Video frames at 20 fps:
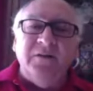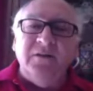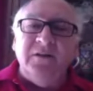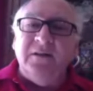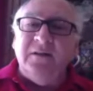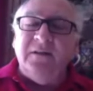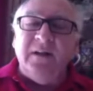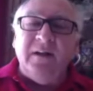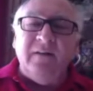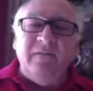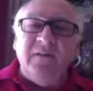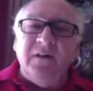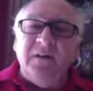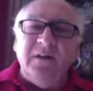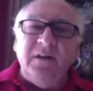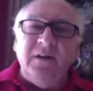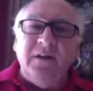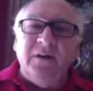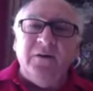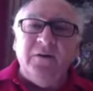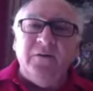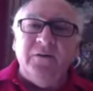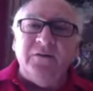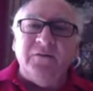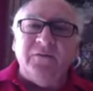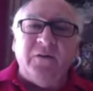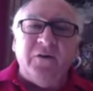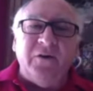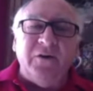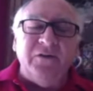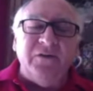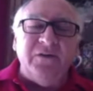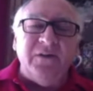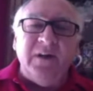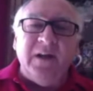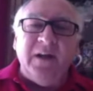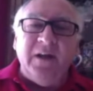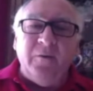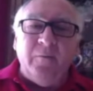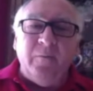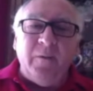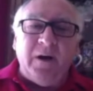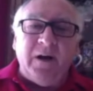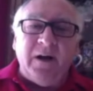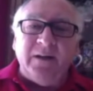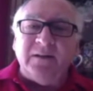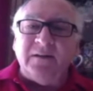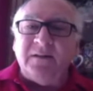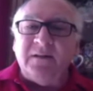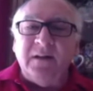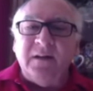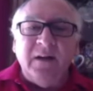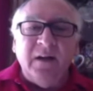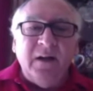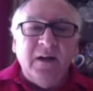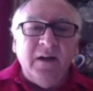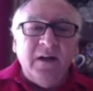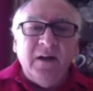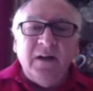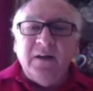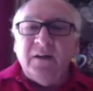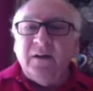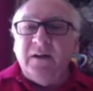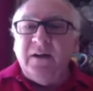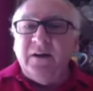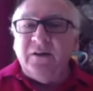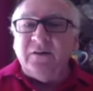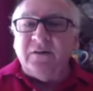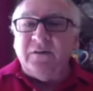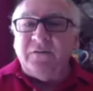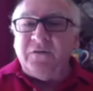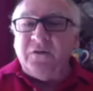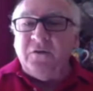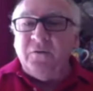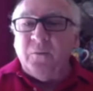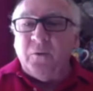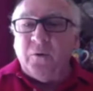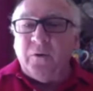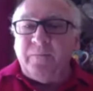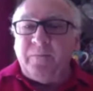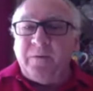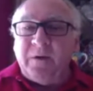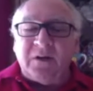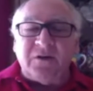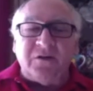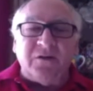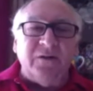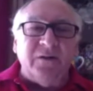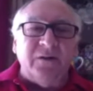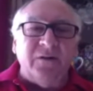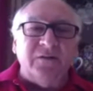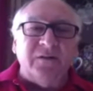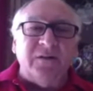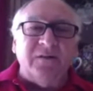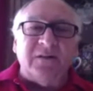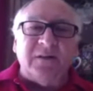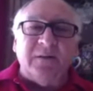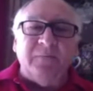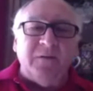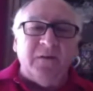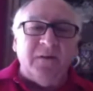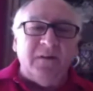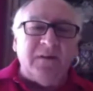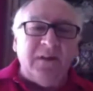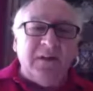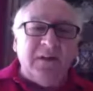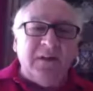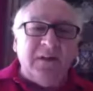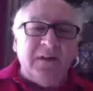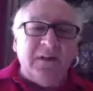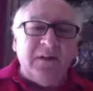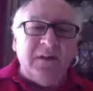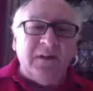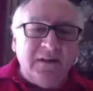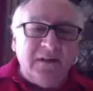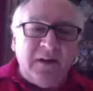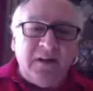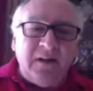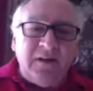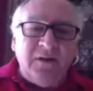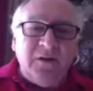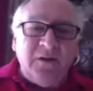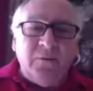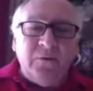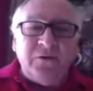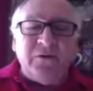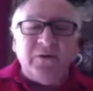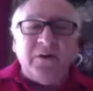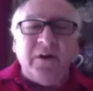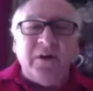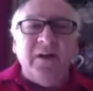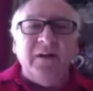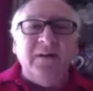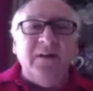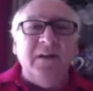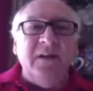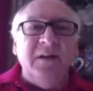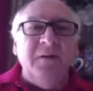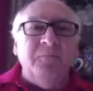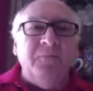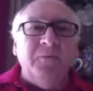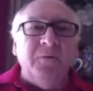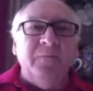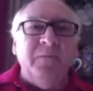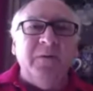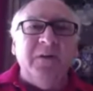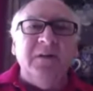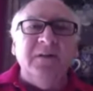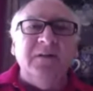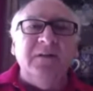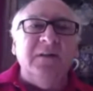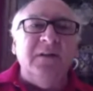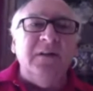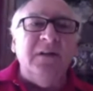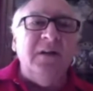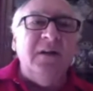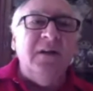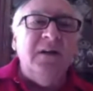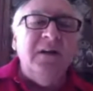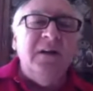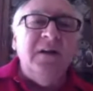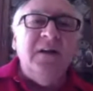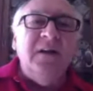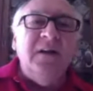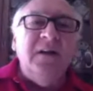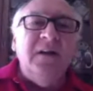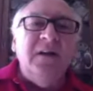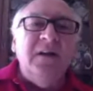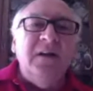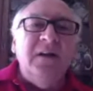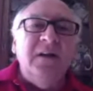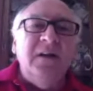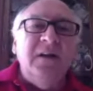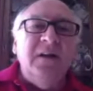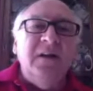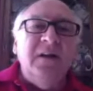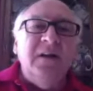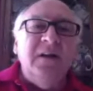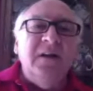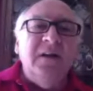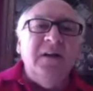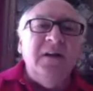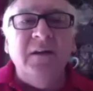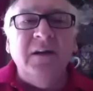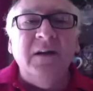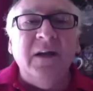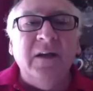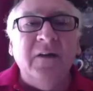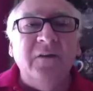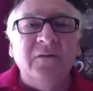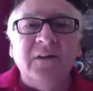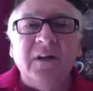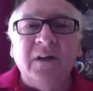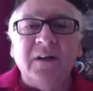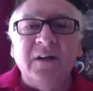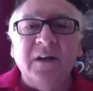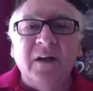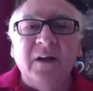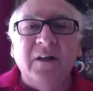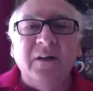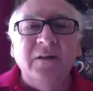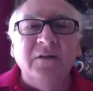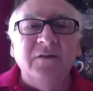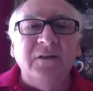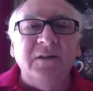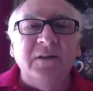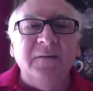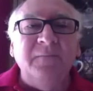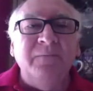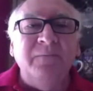in that video as far as the nanobots. Here's a few more pictures of some of the things that we're trying to implement in the nanotechnology.